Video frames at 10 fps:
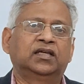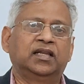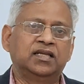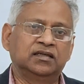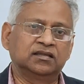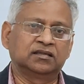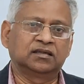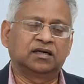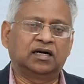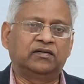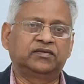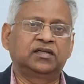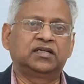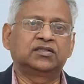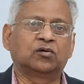the layer
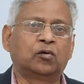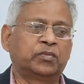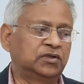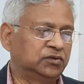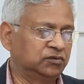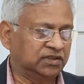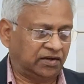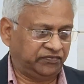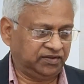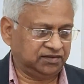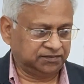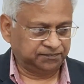after it is open to traffic.